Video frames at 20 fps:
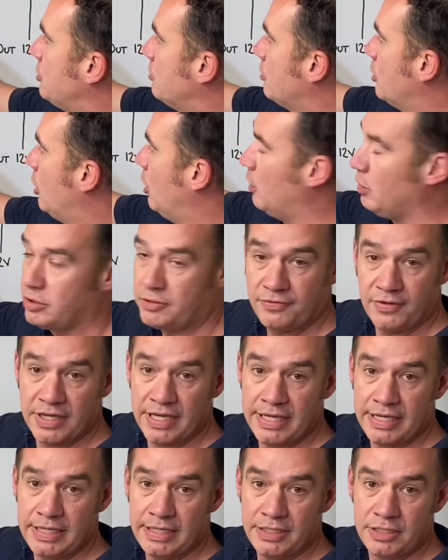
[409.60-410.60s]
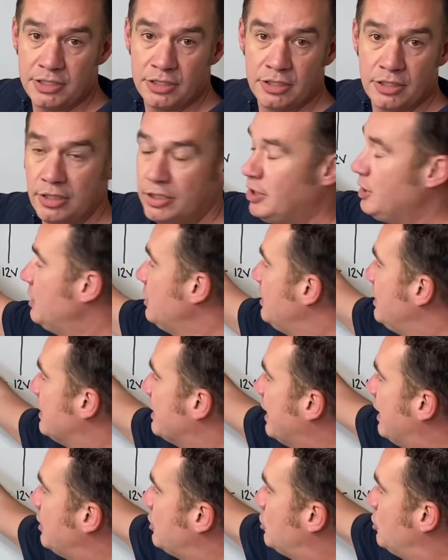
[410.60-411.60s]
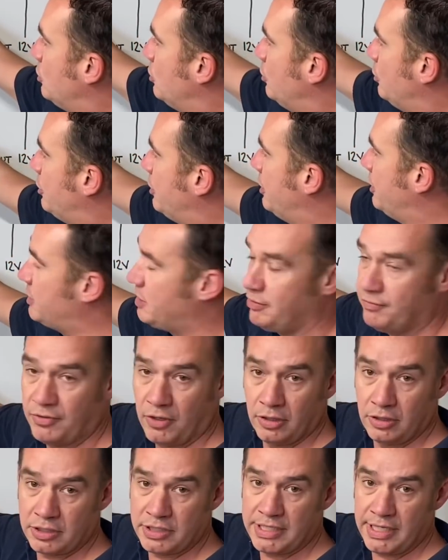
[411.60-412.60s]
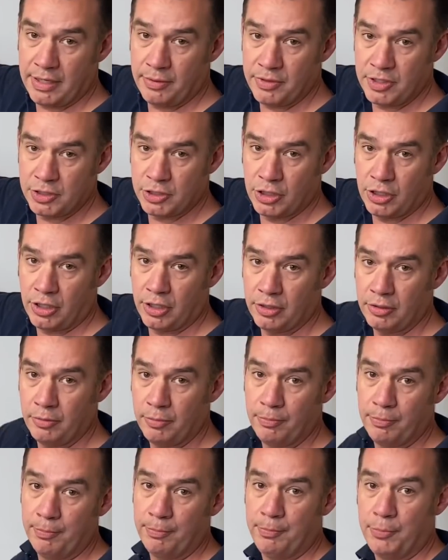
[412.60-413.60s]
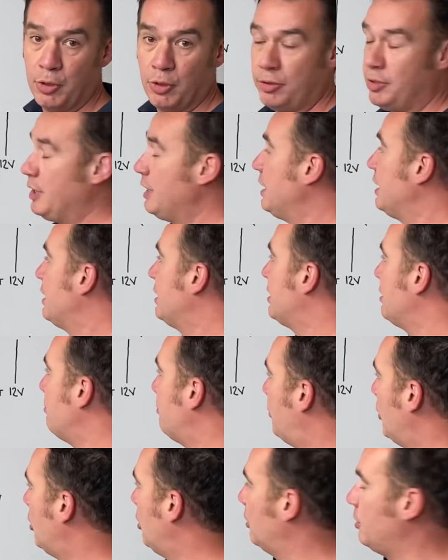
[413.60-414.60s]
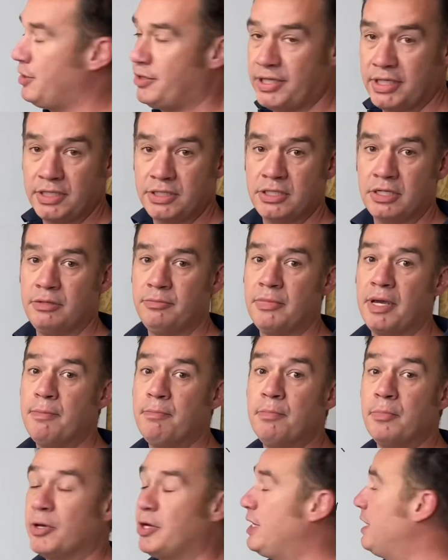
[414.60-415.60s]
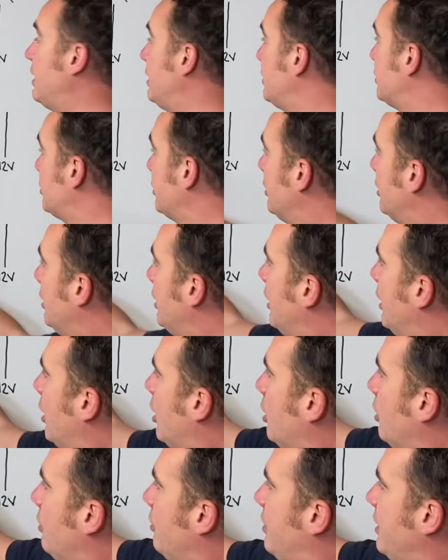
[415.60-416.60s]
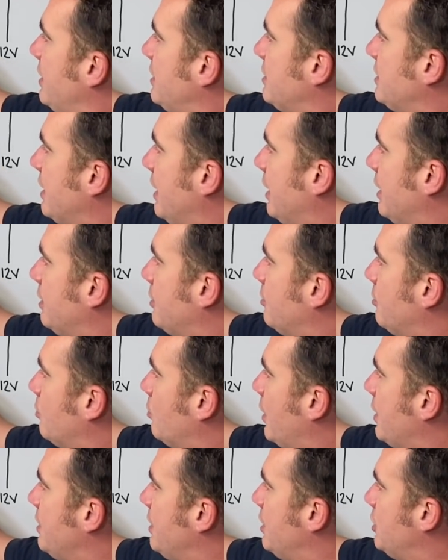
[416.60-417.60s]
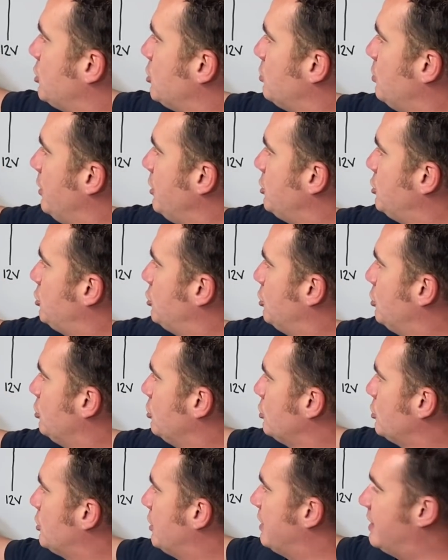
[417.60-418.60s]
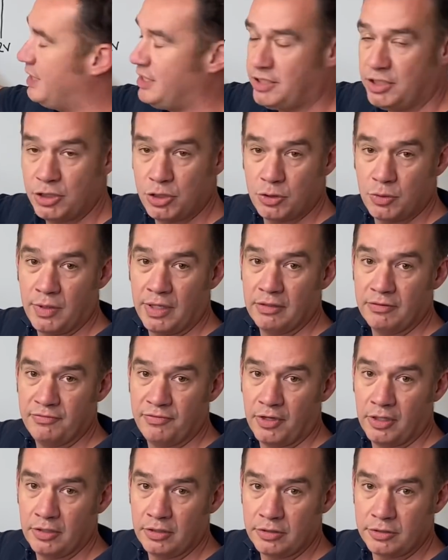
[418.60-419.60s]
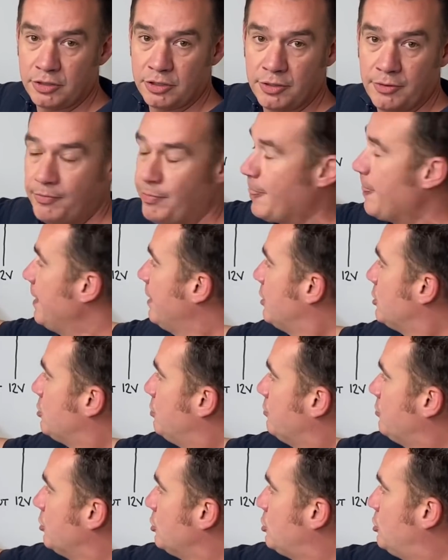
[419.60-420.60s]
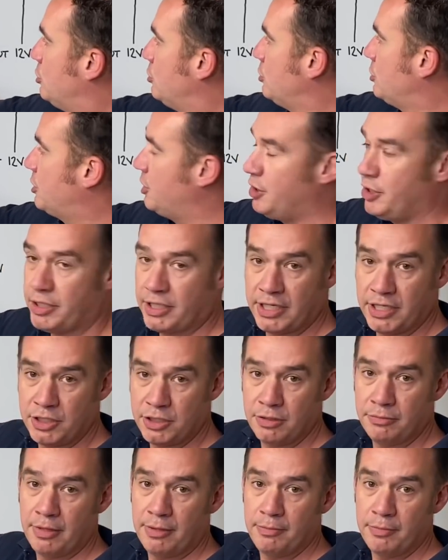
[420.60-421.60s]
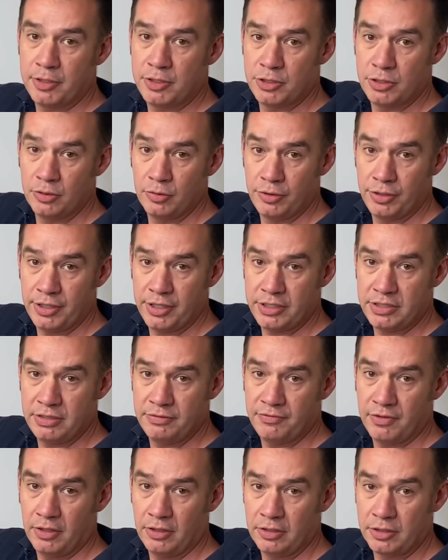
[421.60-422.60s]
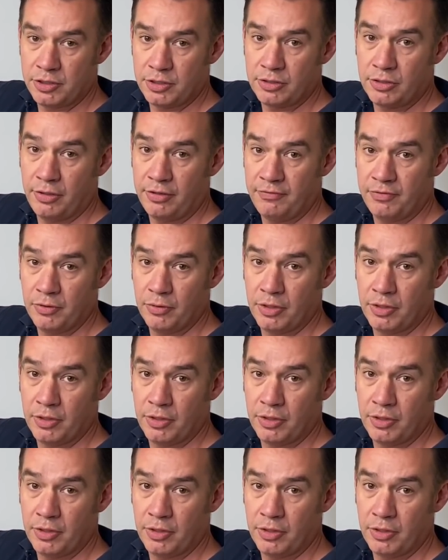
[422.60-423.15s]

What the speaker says: calls for heat, you get 230 volts down this coil. But the important thing to remember is, on this side, when this switch shuts, this is 12 volts. So we've got two circuits, remember, 230 volts going through the